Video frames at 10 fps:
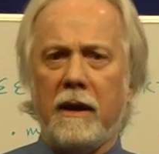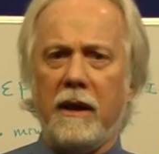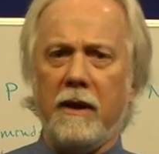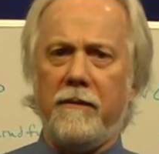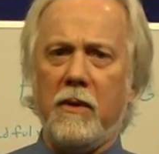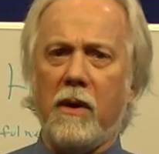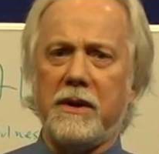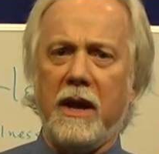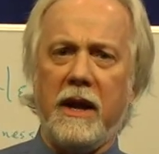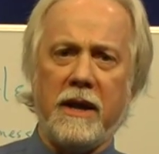If you are
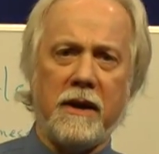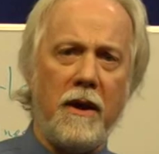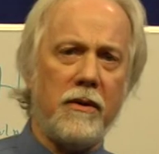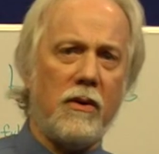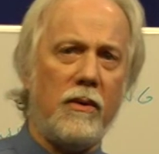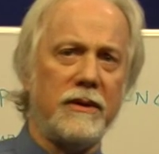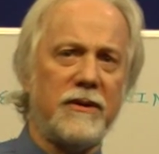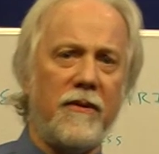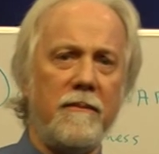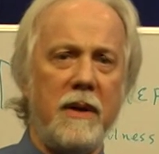taking another course
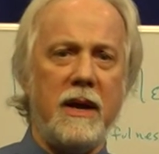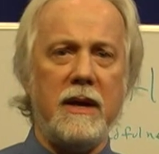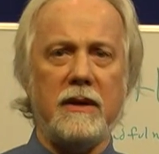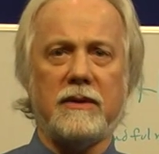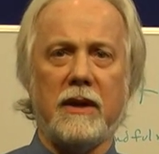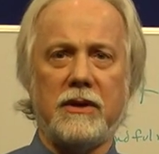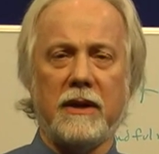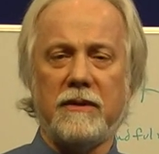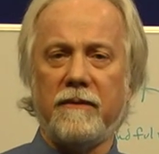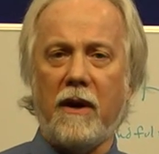from me, such
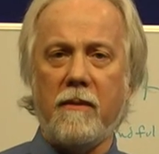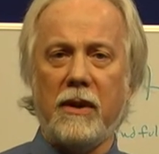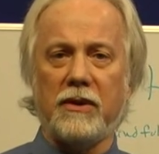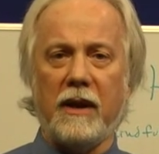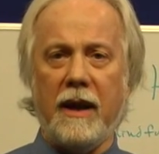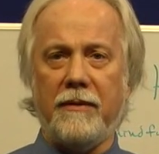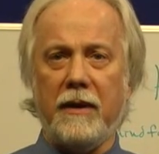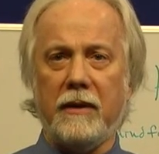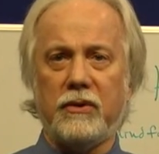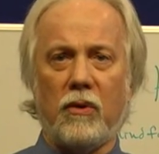as environmental
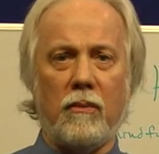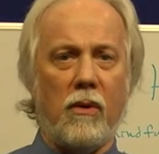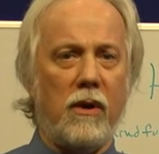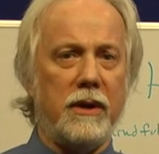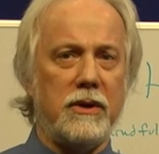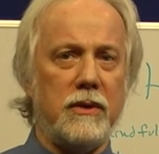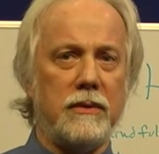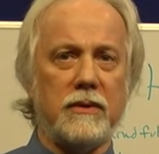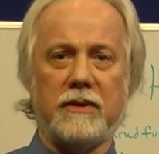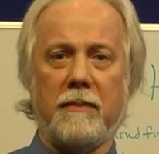ethics or moral
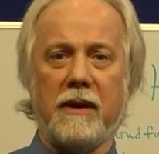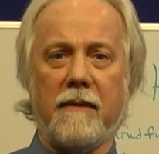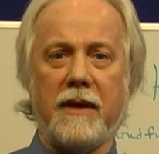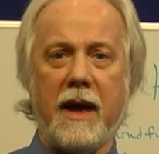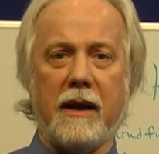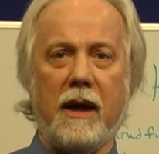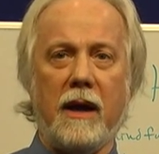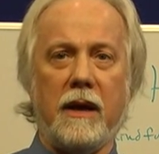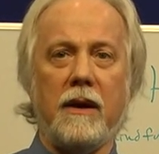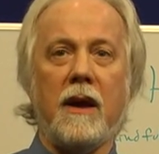issues or something of that
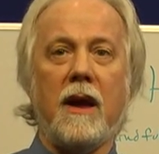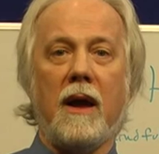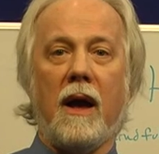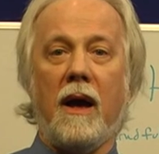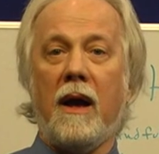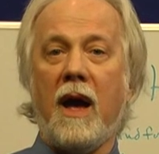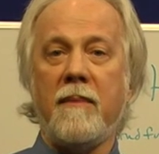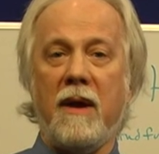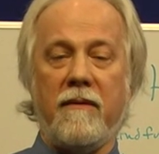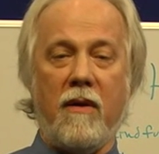kind, I
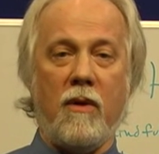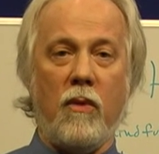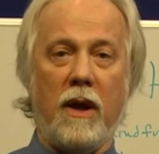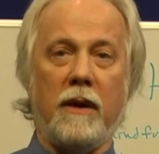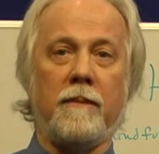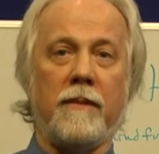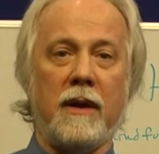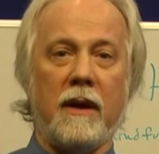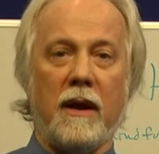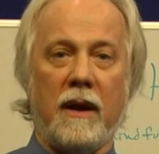may very well
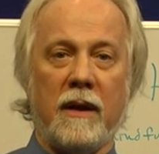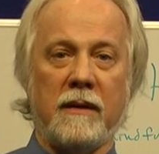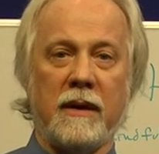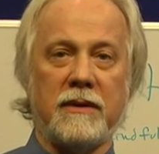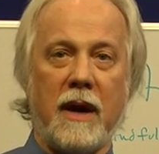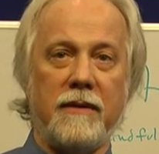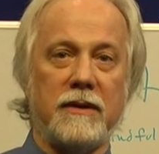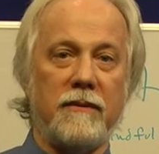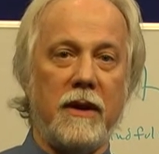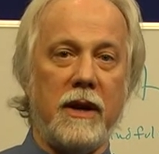assign
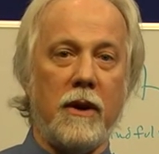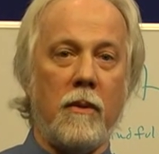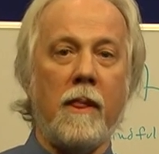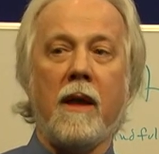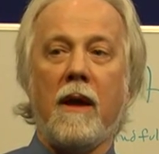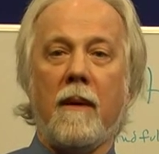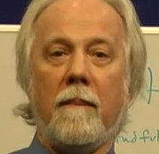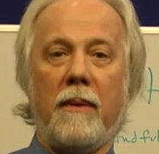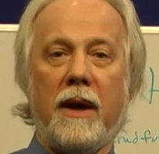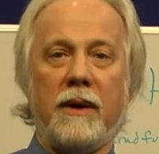this video,
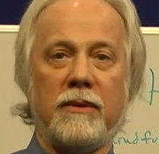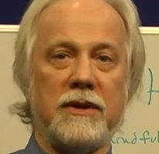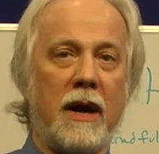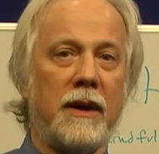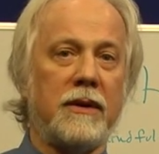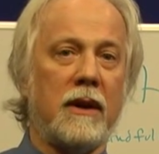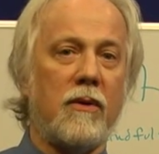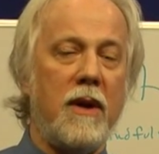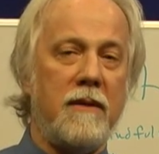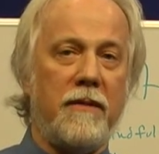but it was not
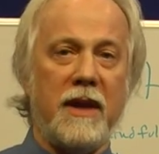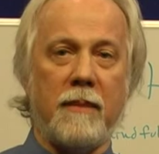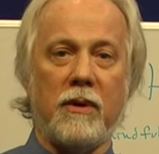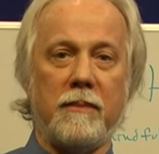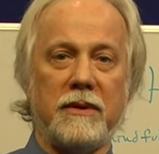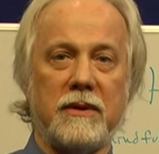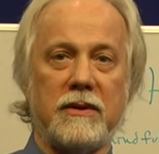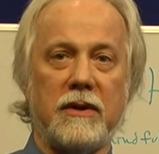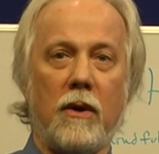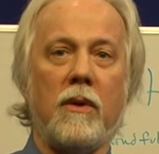created for that purpose, and
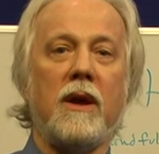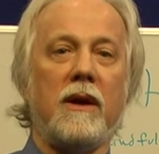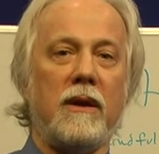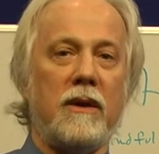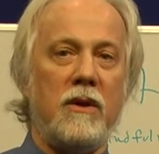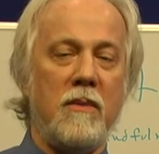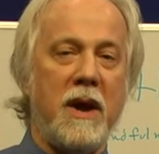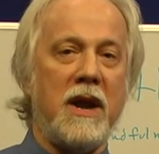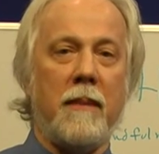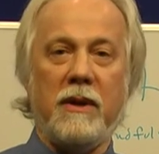so you
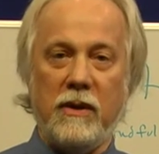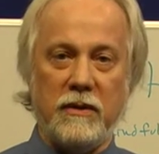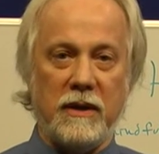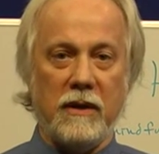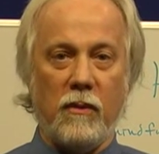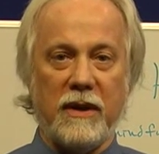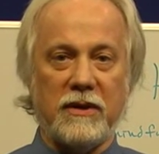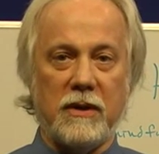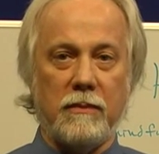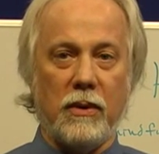may not be using the
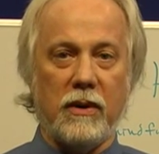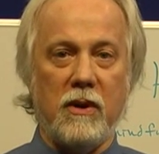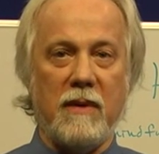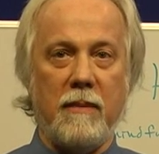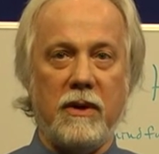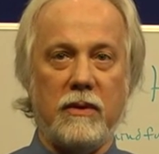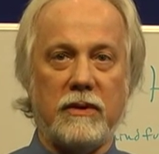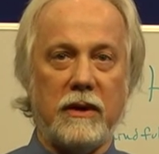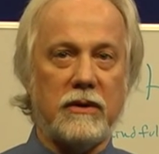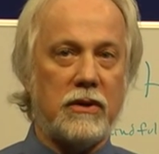Weston book. You may be
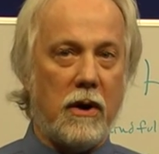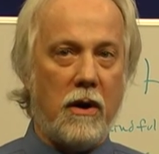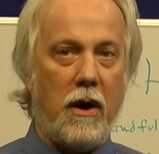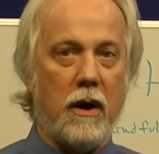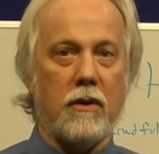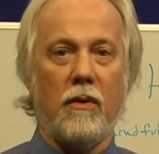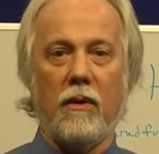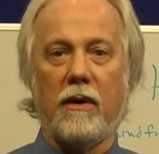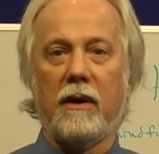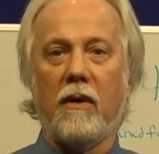using Starhawk
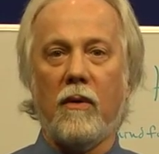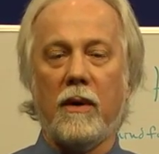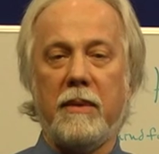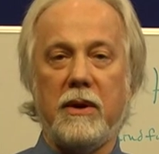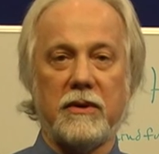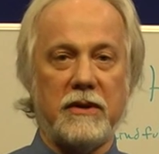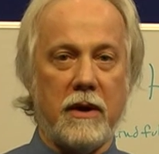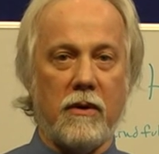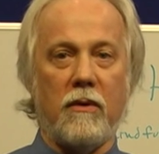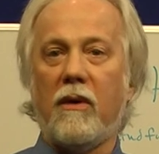or Peter
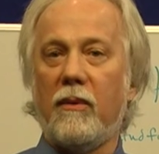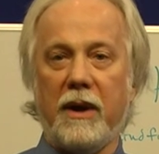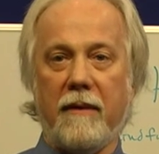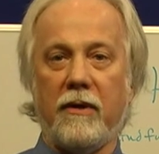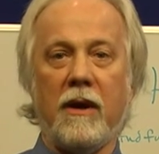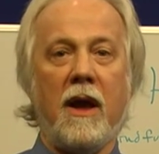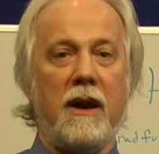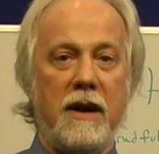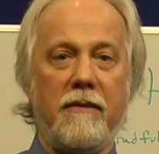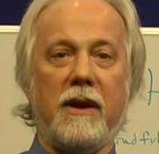Singer or whatever.
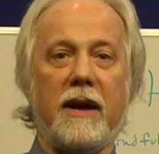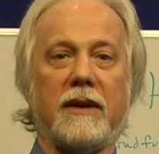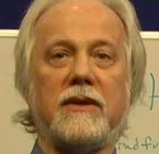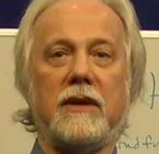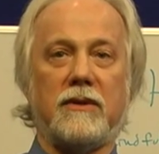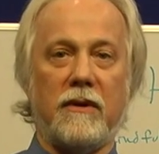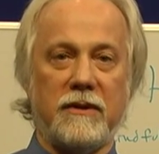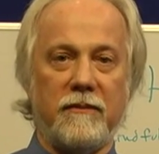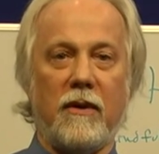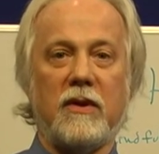Nevertheless, these are
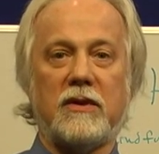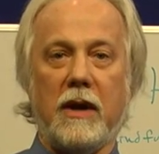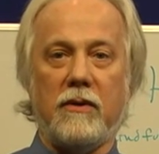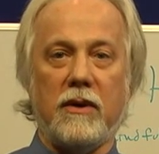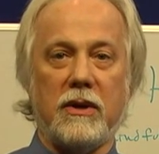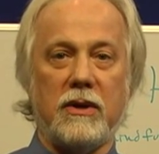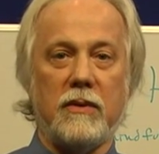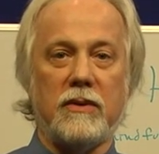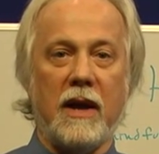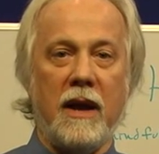some very standard
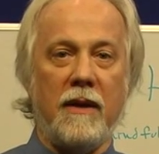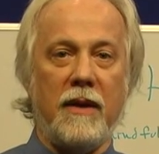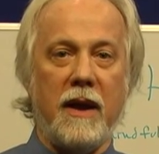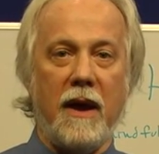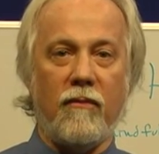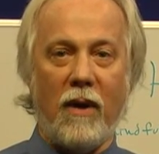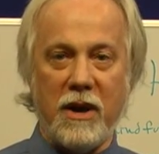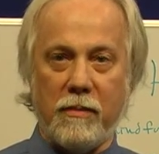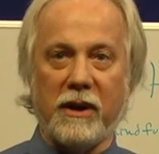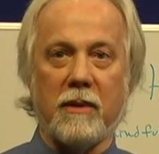issues and they have wide
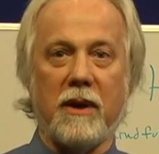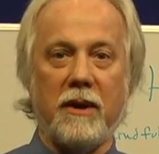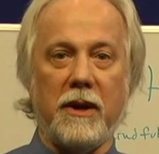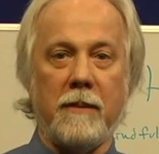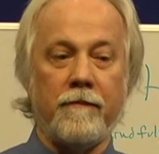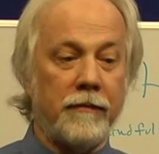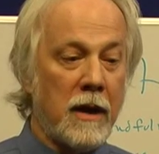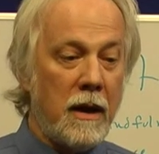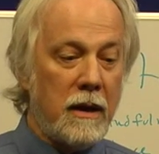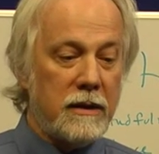applicability.
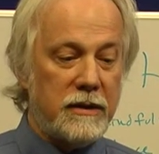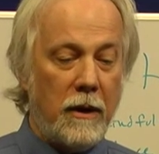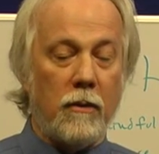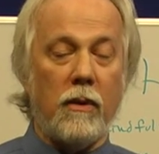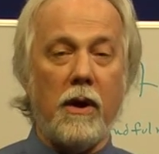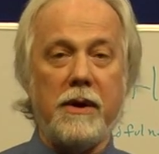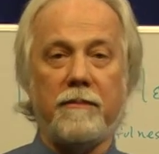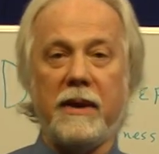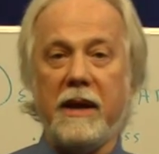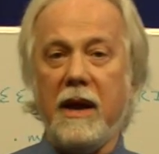So we're going to
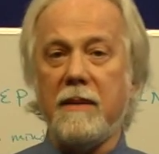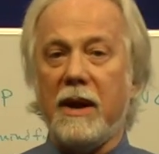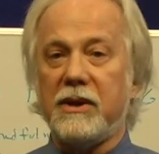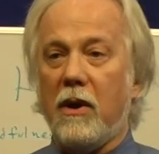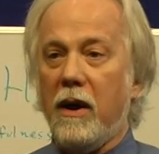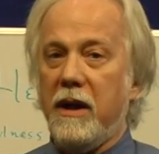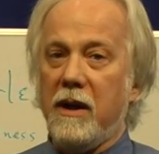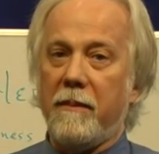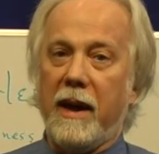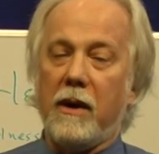begin by talking
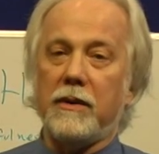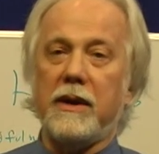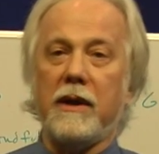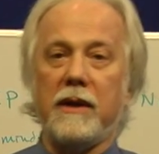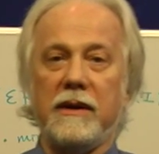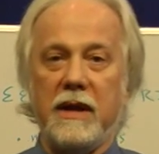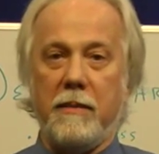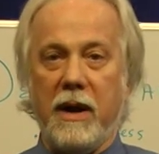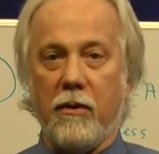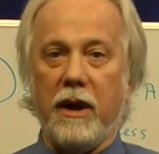about
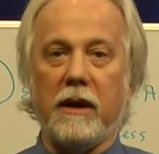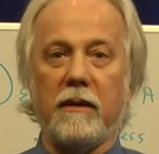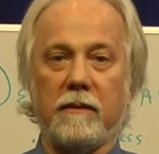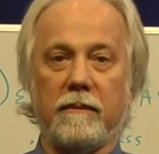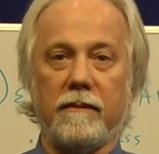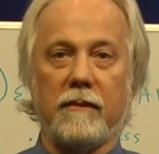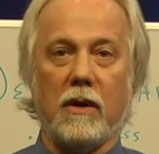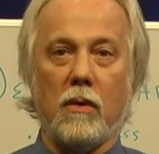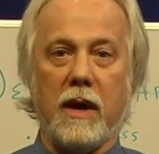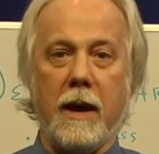deep hearing.
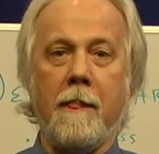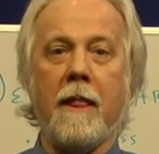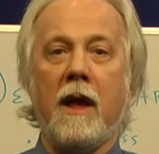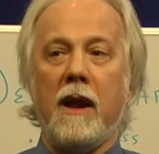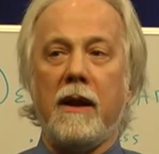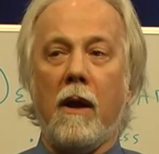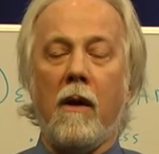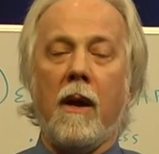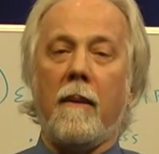Okay? Now,